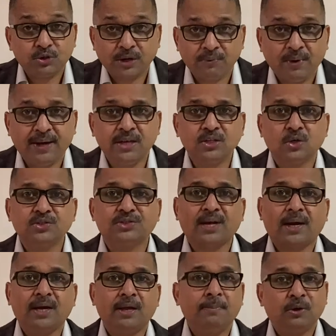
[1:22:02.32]
to take weddings on
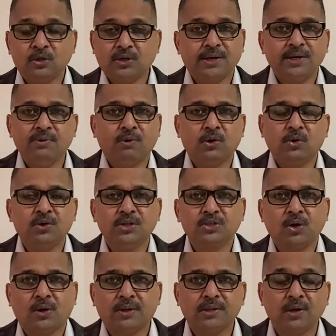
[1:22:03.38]
Sunday because I didn't want to
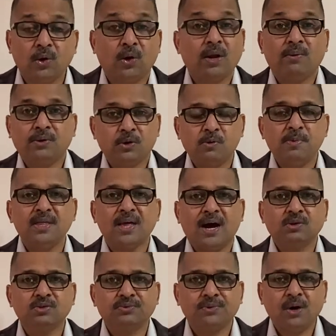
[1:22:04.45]
dishonor the Lord. I wanted to be in the
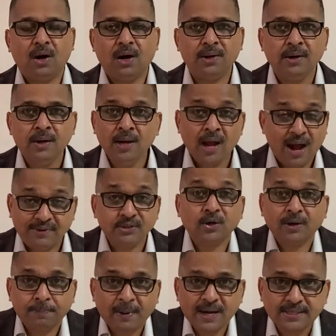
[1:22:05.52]
house of God. I was not
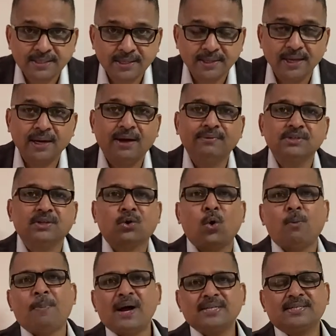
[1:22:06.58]
a pastor then; I was a
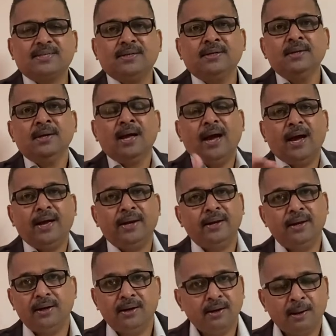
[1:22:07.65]
co-pastor and
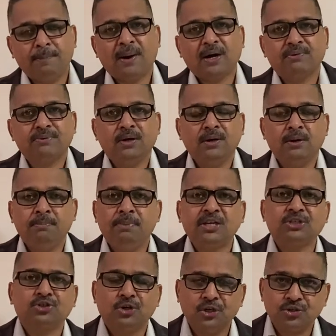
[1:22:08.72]
uh, a part of the
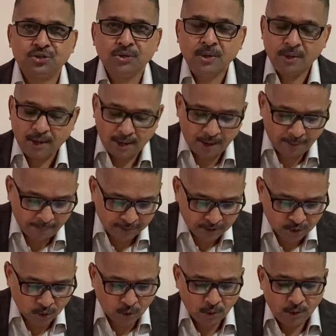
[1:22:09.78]
big church. Uh,
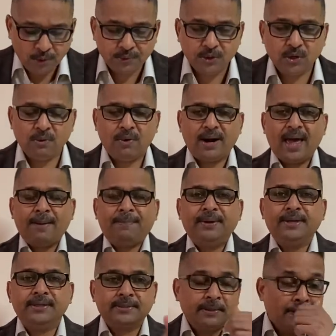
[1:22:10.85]
so you know what happened
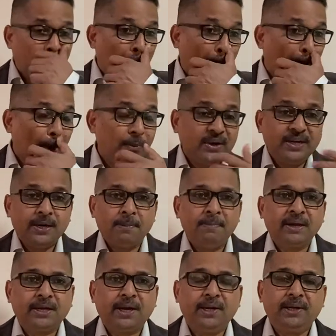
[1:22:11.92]
is uh, we did a
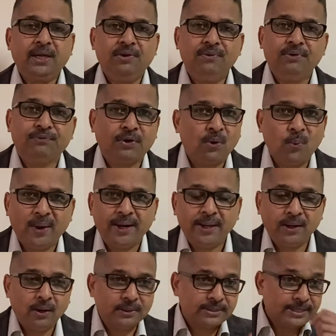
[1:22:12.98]
big catering event for a wedding
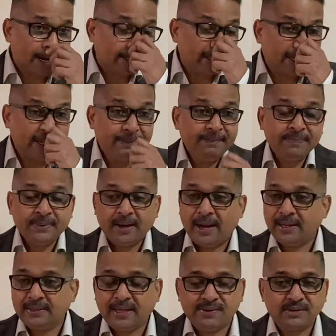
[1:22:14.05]
on Saturday,
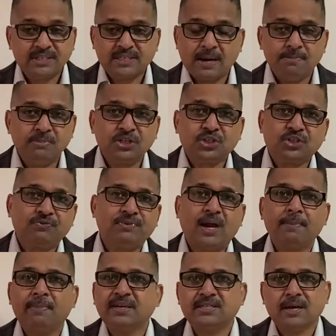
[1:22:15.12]
and there was some mischief
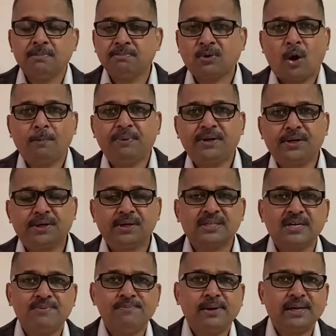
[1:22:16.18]
done by some competitor.
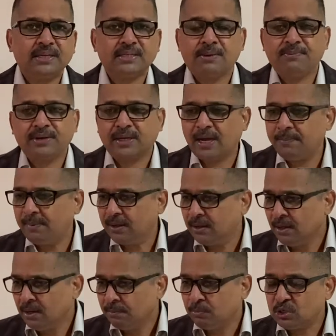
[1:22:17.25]
Somebody, someone came and
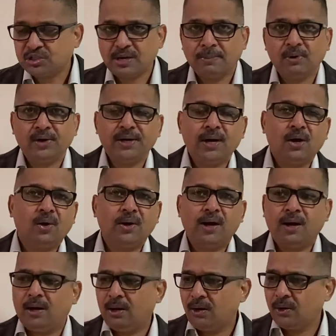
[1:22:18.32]
put semolina on a
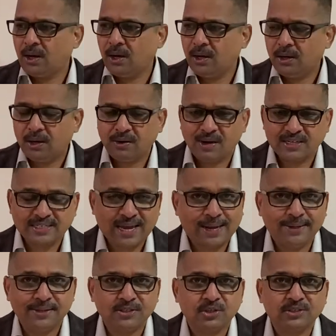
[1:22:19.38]
on a on a
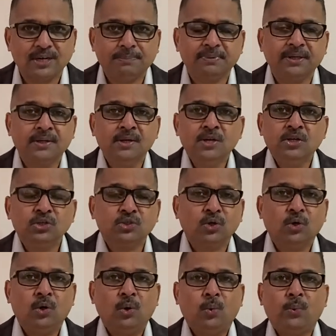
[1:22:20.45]
salads or something.
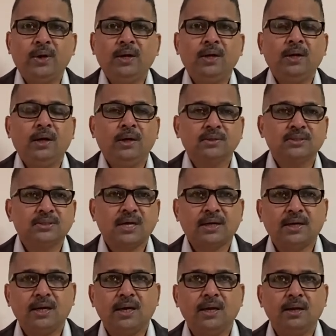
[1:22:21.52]
So we uh,
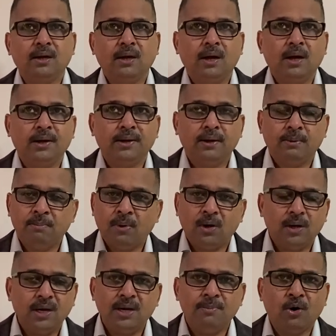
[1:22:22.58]
Sunday uh,
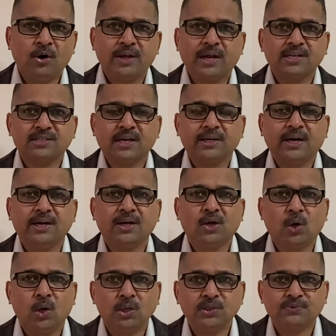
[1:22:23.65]
early morning, I start getting
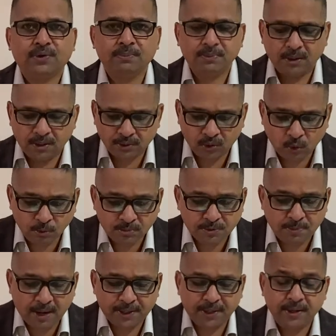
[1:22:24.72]
calls from the groom's
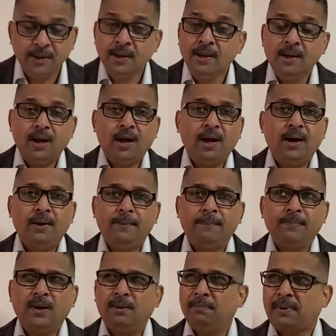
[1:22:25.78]
party, uh,
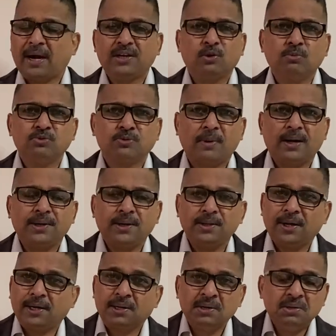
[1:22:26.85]
uh, bridegroom's party
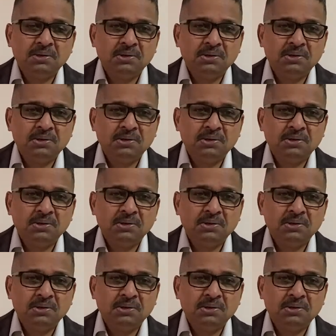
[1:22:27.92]
that.